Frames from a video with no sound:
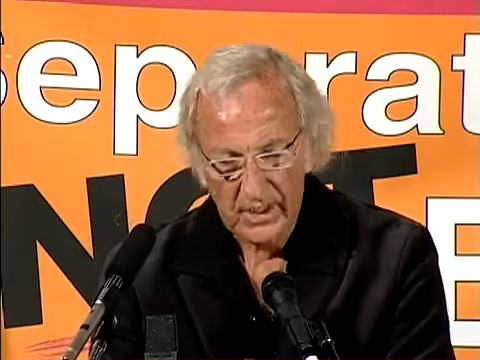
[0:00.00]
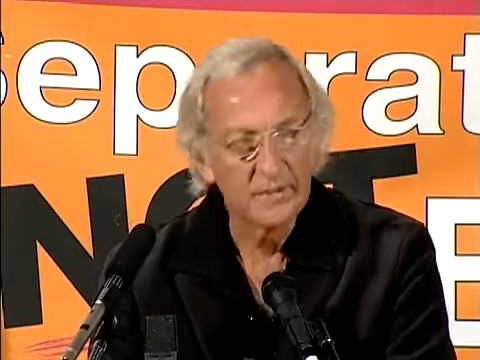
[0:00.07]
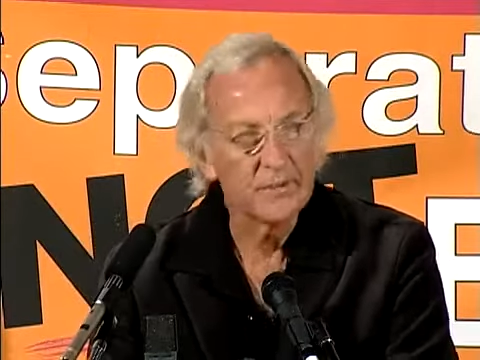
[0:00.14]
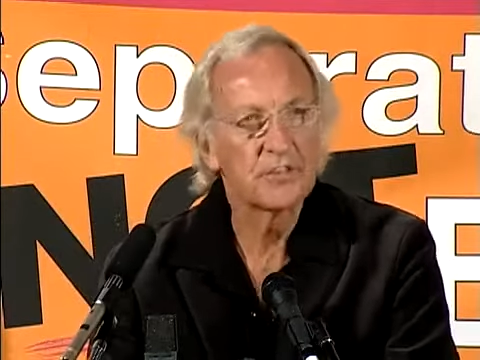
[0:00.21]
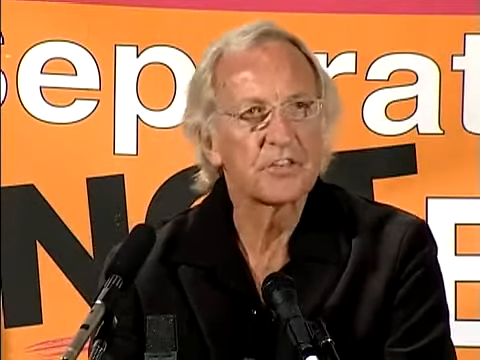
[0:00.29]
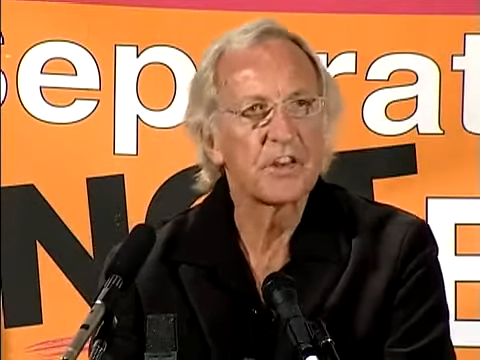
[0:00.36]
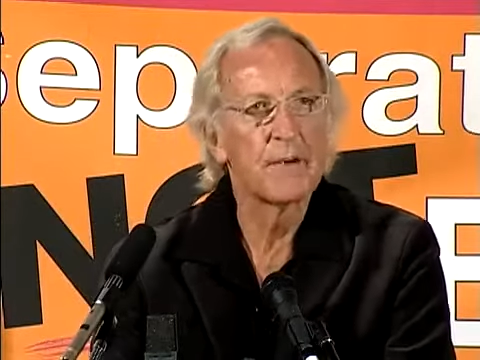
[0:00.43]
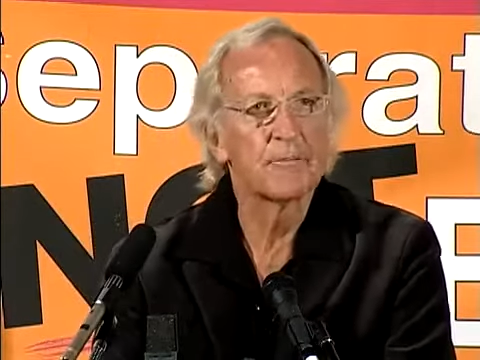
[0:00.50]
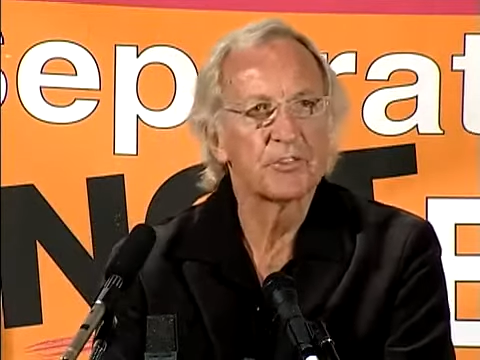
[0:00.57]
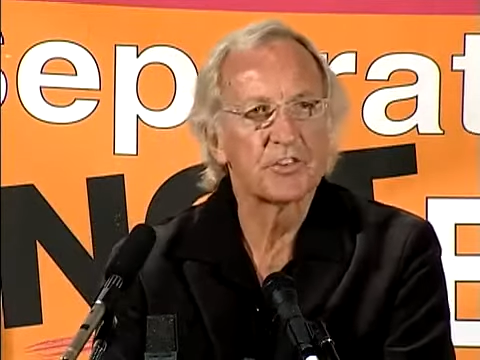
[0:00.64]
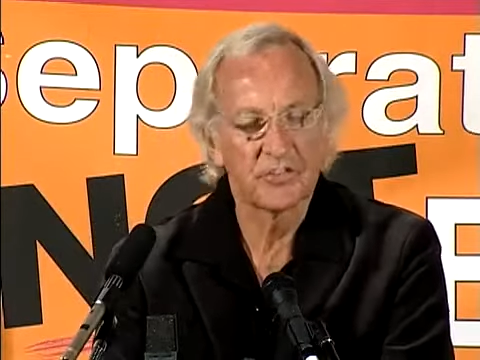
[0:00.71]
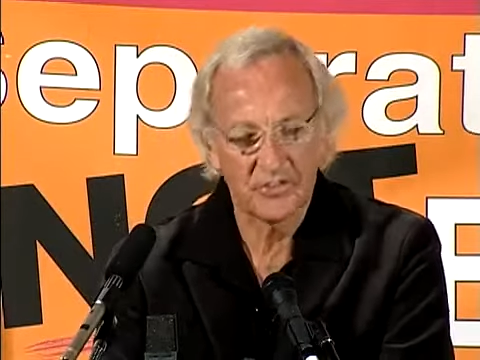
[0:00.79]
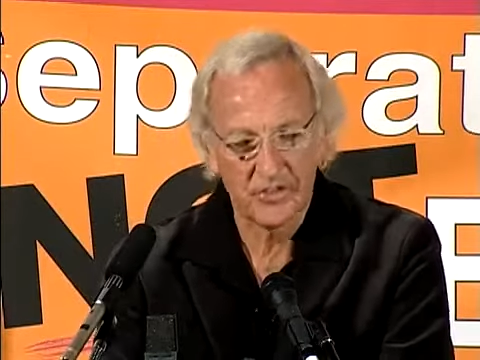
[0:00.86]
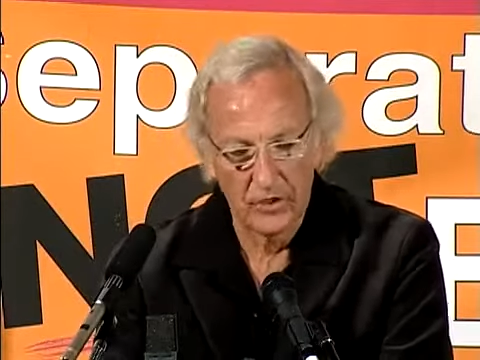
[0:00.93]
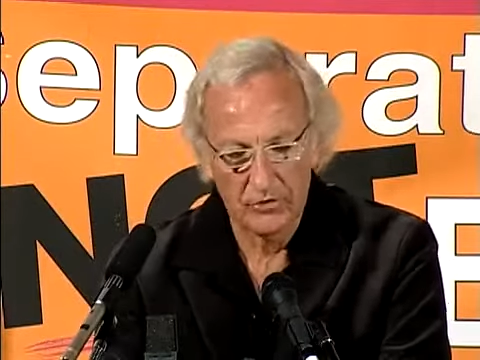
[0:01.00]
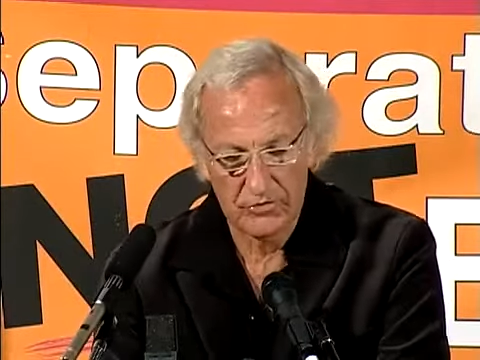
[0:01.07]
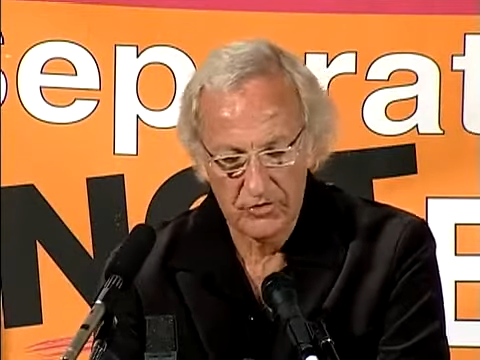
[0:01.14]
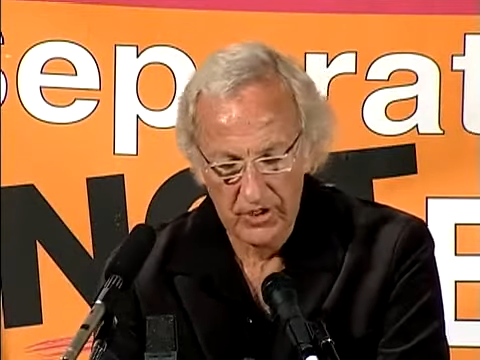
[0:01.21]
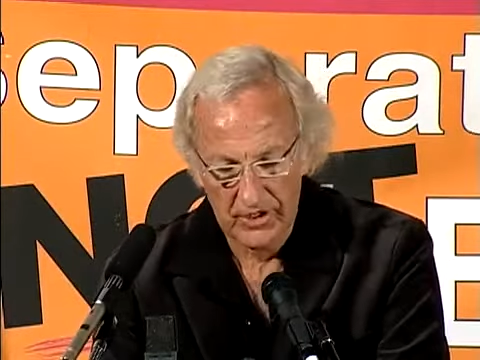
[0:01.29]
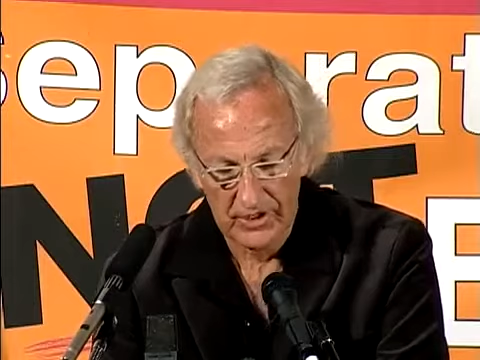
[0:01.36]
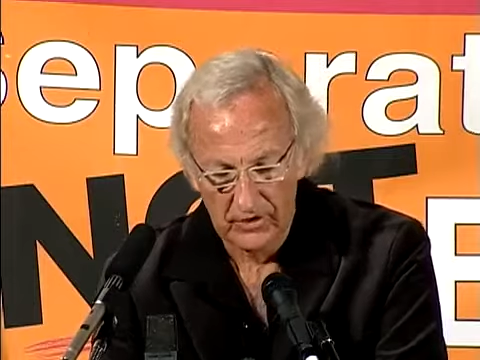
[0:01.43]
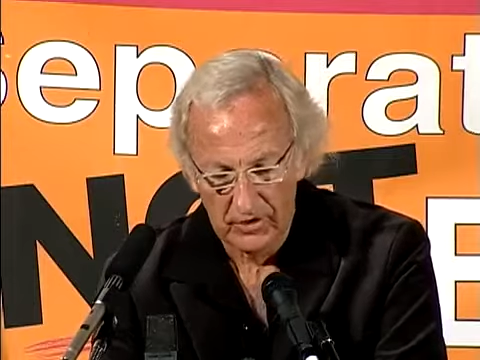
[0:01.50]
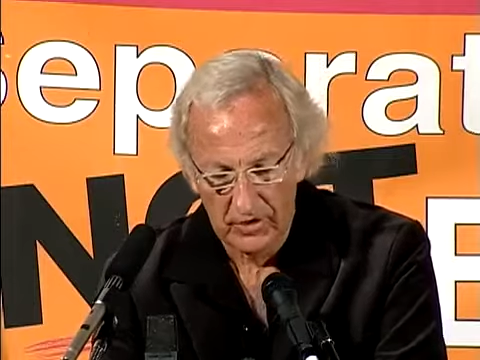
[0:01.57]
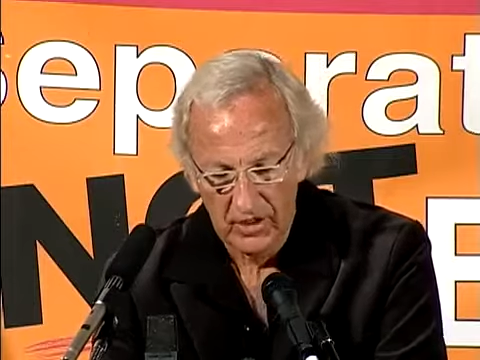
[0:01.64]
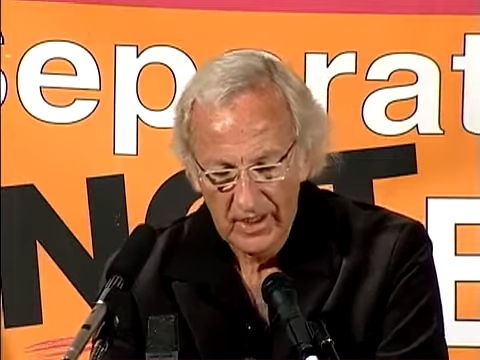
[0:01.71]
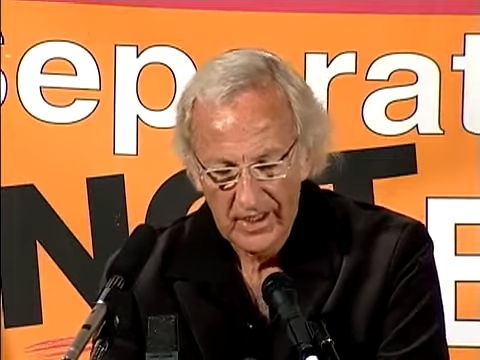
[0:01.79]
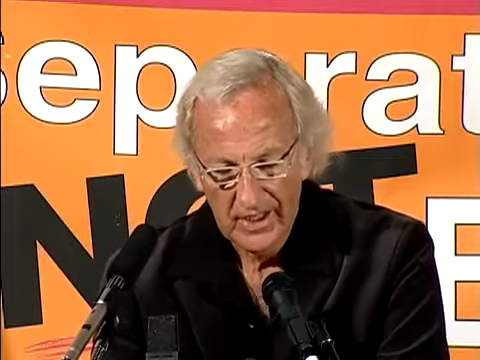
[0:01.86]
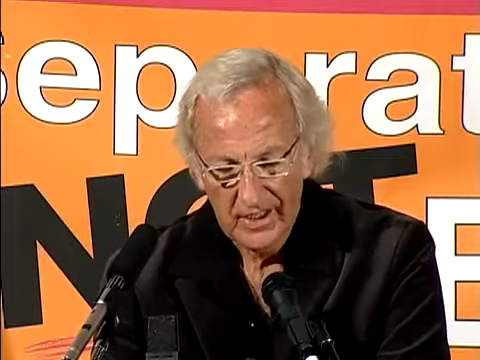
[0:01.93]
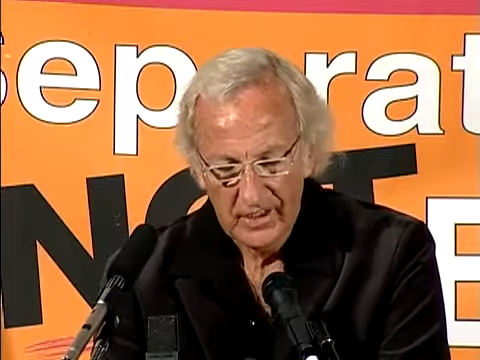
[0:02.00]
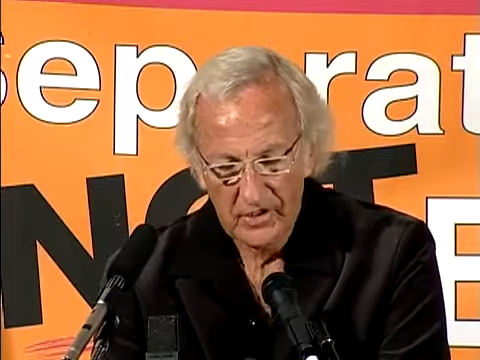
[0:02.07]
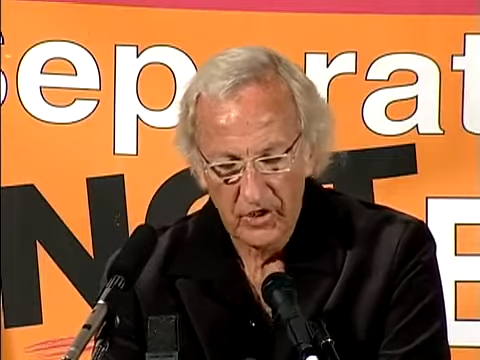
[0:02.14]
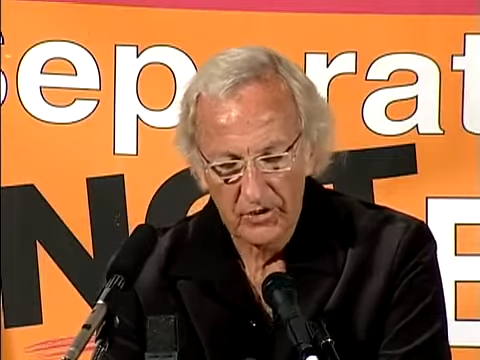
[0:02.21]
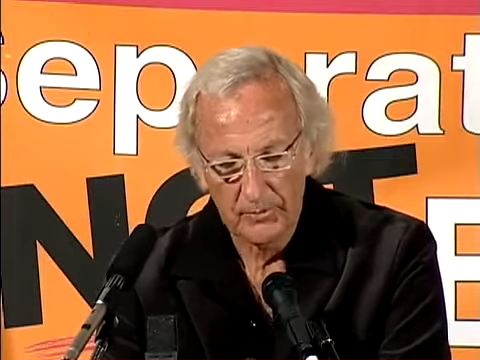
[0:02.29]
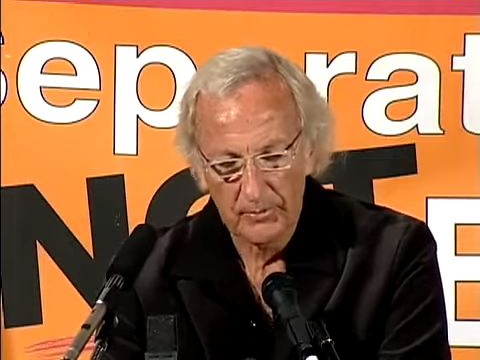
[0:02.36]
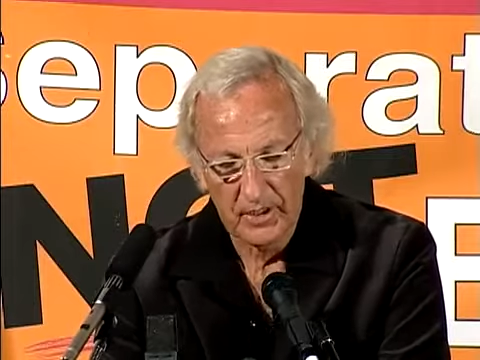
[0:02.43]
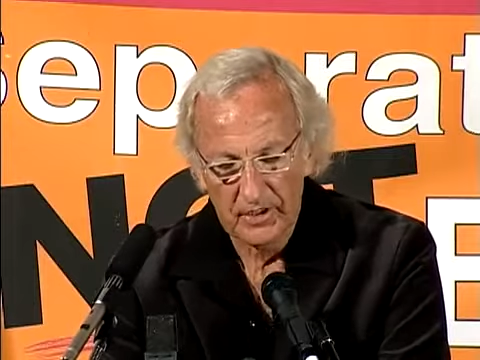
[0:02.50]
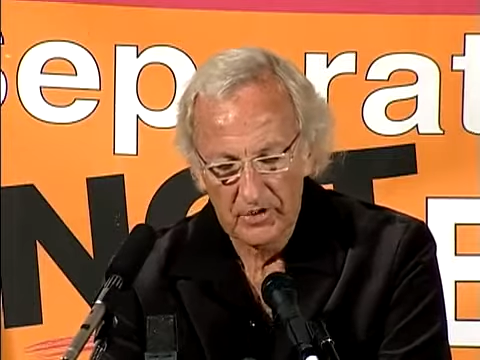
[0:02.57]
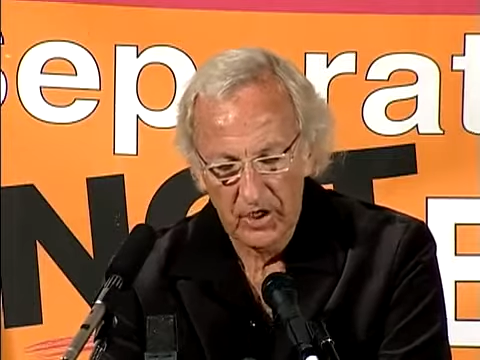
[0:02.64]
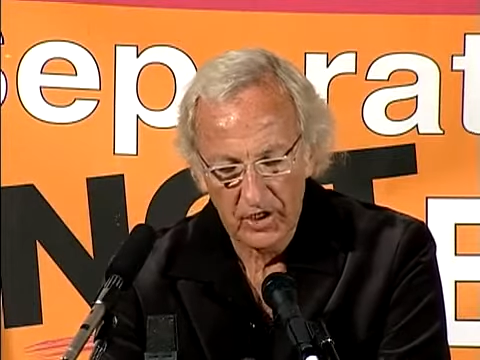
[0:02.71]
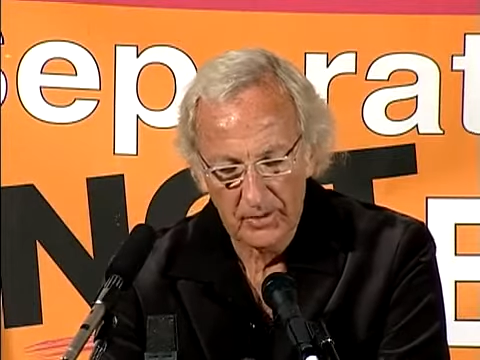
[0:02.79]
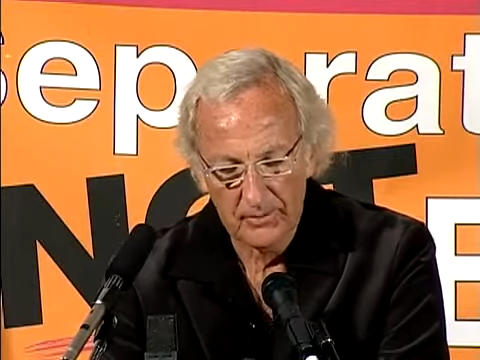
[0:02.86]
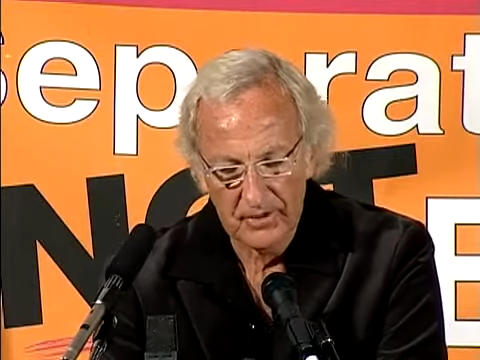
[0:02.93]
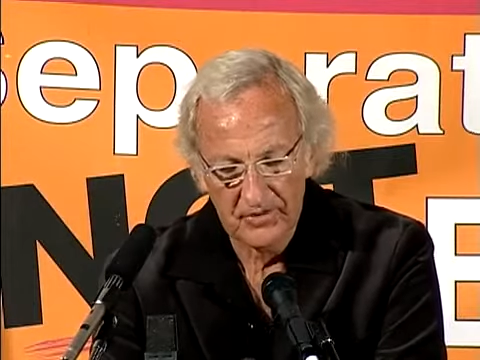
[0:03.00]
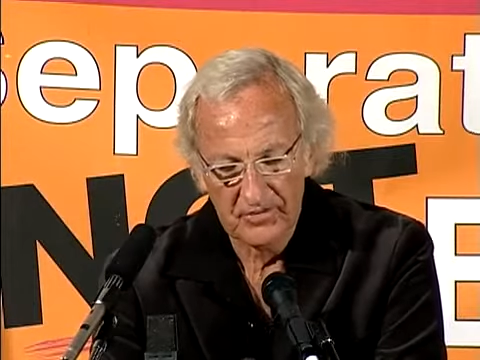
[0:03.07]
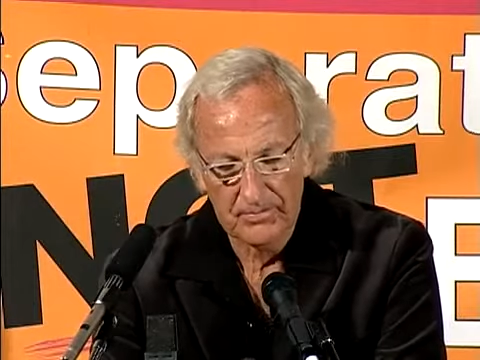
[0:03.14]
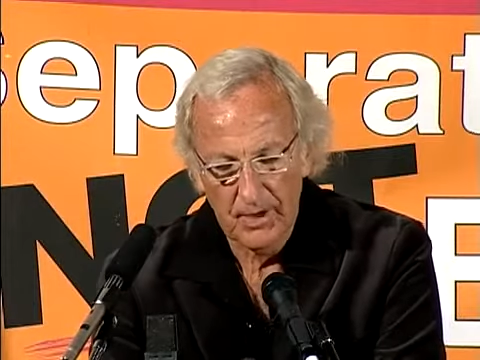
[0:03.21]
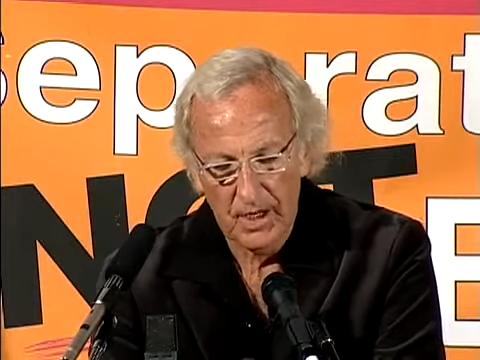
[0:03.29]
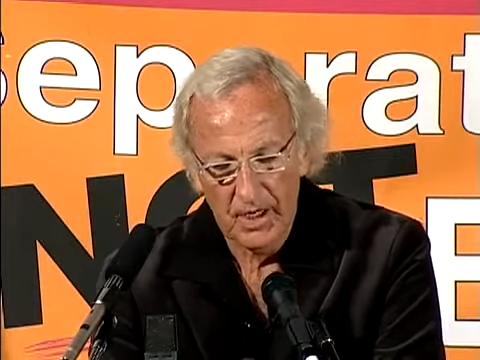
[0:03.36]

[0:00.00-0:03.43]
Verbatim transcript: In the San Francisco Chronicle, columnist